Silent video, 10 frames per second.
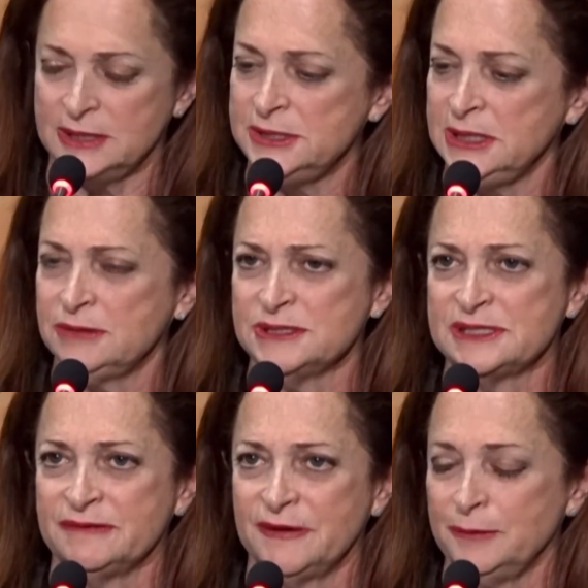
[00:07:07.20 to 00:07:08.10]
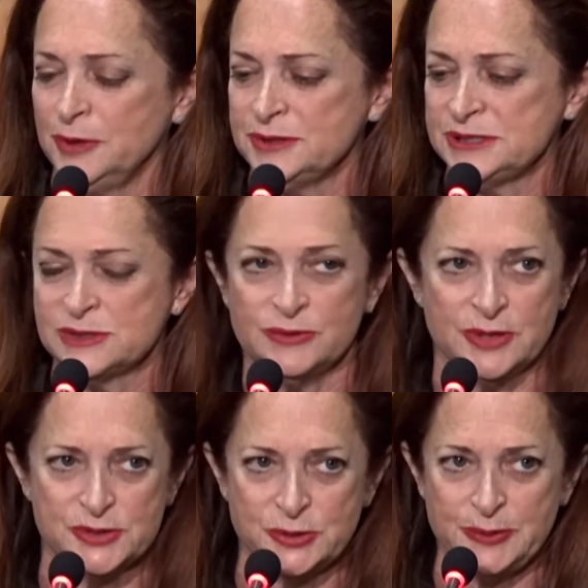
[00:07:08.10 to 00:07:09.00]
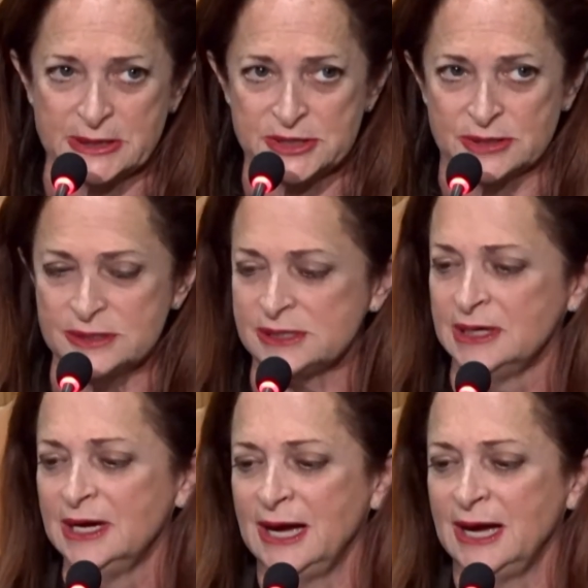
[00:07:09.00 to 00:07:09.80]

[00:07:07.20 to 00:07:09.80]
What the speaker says: and decreased the fibrosis. Well, those are pictures.